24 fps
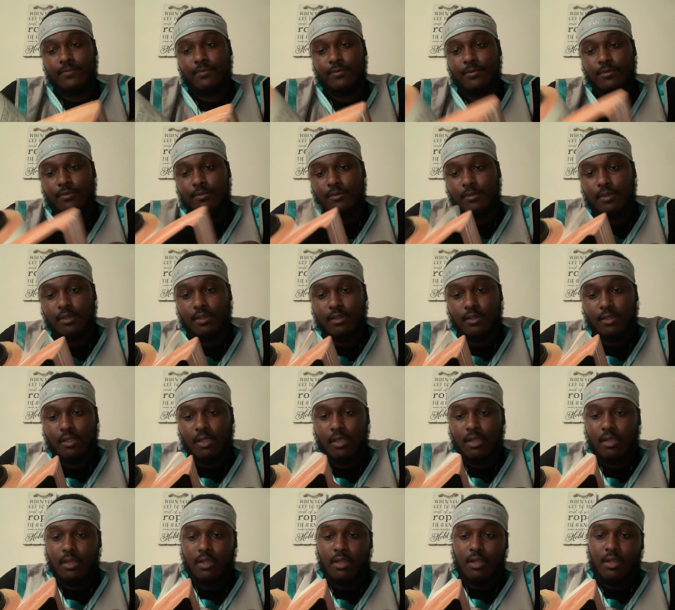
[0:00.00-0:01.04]

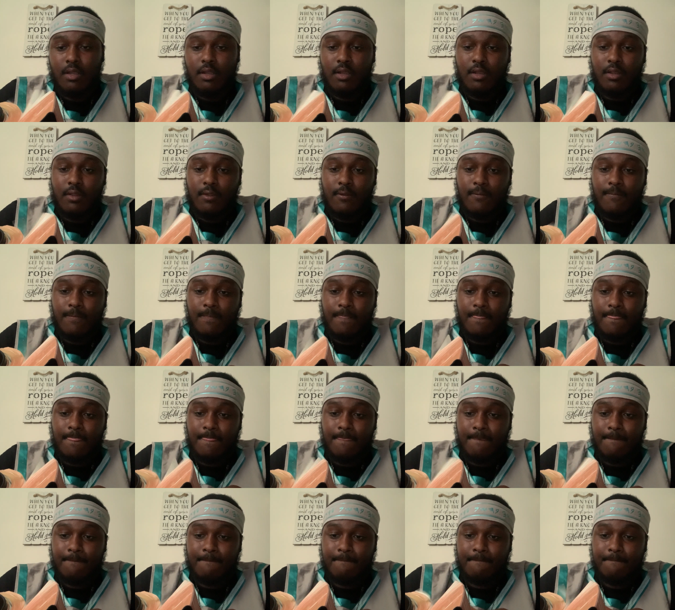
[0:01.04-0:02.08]

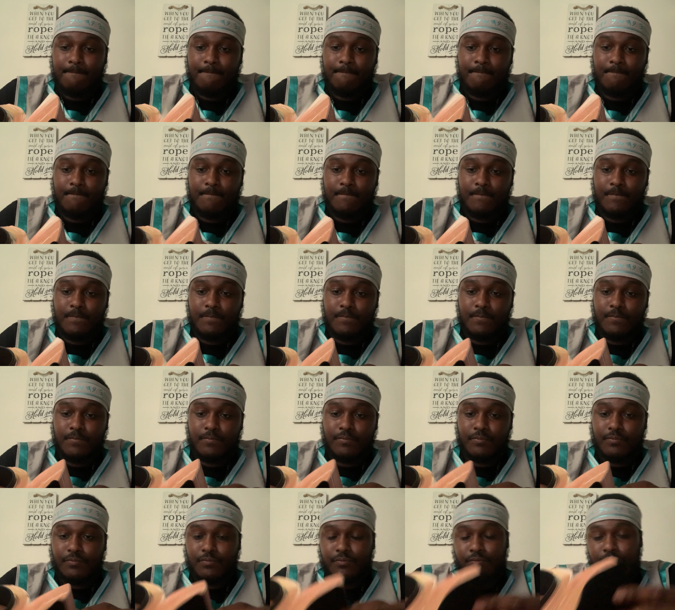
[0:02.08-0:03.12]

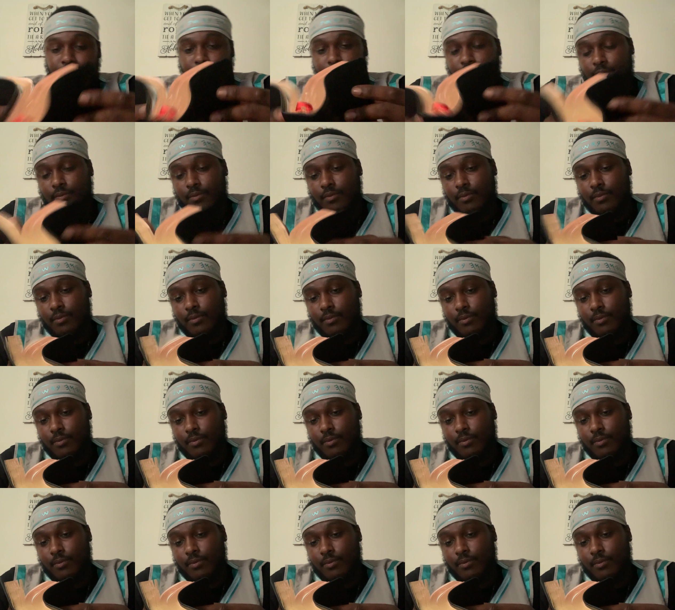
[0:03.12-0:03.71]
Nothing is said.